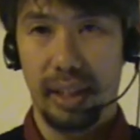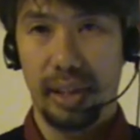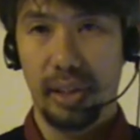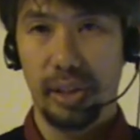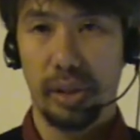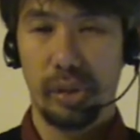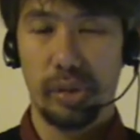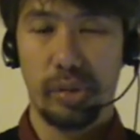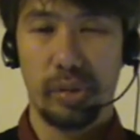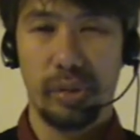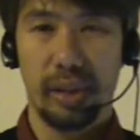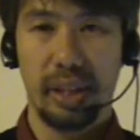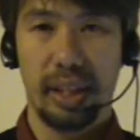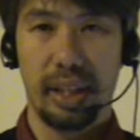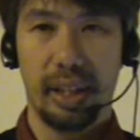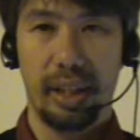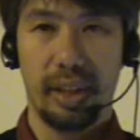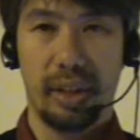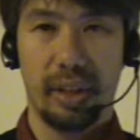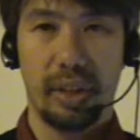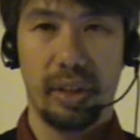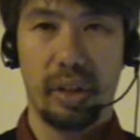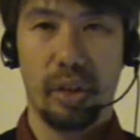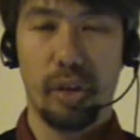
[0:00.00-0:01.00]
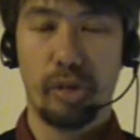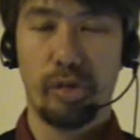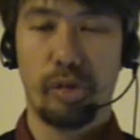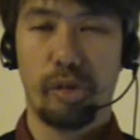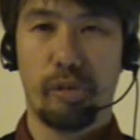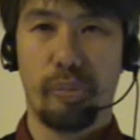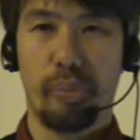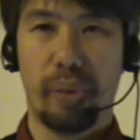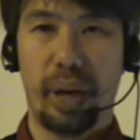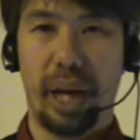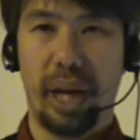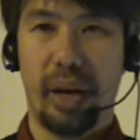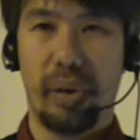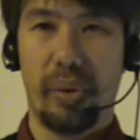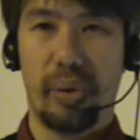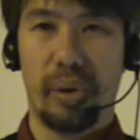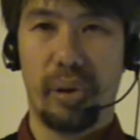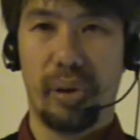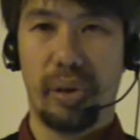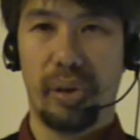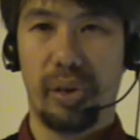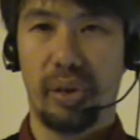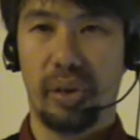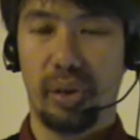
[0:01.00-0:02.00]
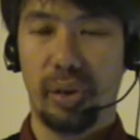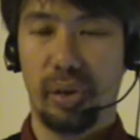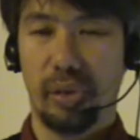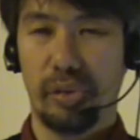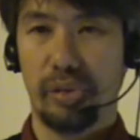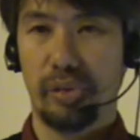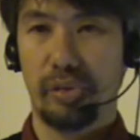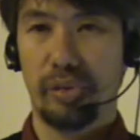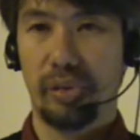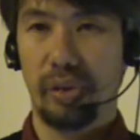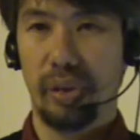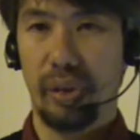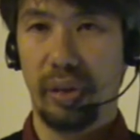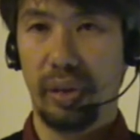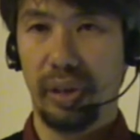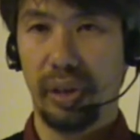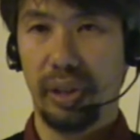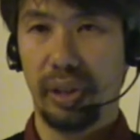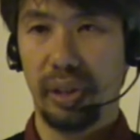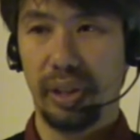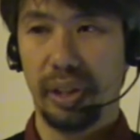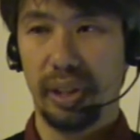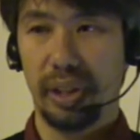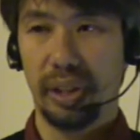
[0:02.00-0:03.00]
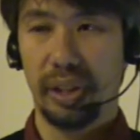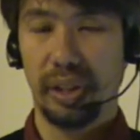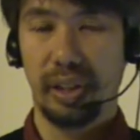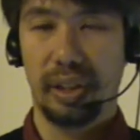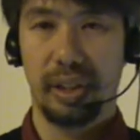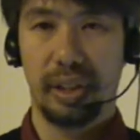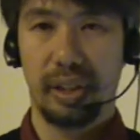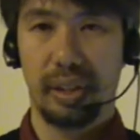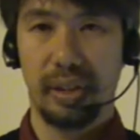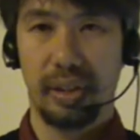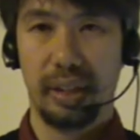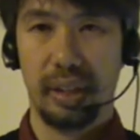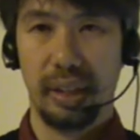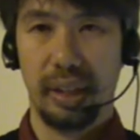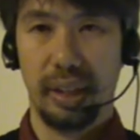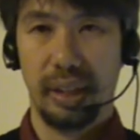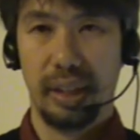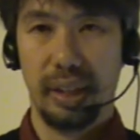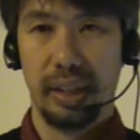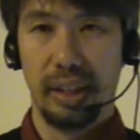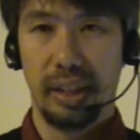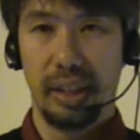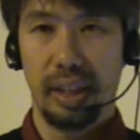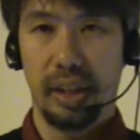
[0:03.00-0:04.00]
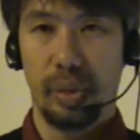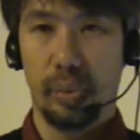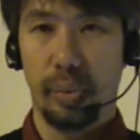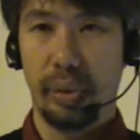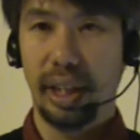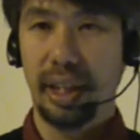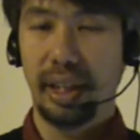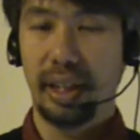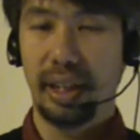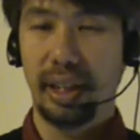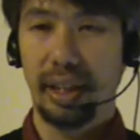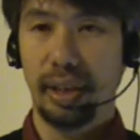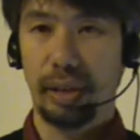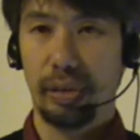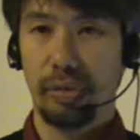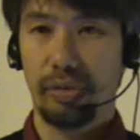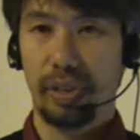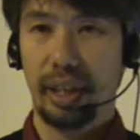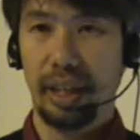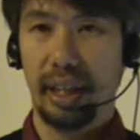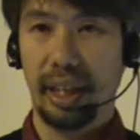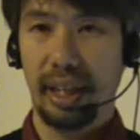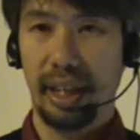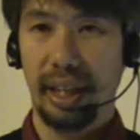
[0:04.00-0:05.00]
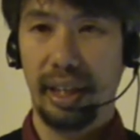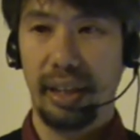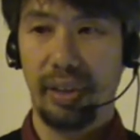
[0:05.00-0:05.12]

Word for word: are usually a loss of power, a loss of knowledge, uh, a weakening of their